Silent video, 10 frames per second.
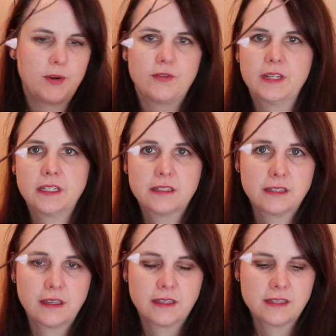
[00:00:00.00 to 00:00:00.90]
be perfect
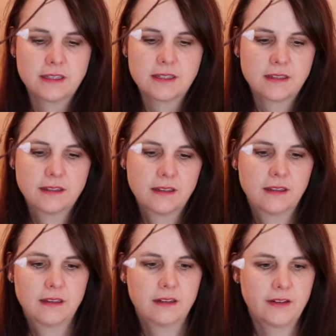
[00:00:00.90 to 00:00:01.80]
because
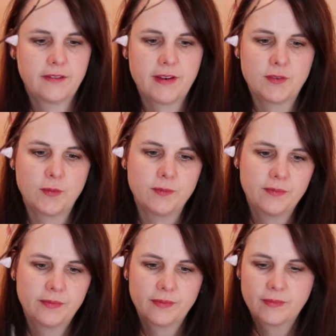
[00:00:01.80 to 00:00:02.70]
I don't even have
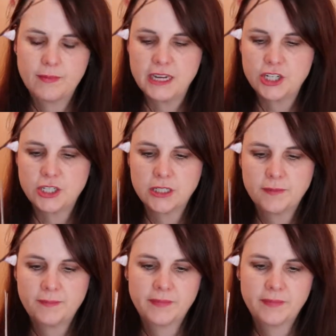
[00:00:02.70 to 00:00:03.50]
to measure.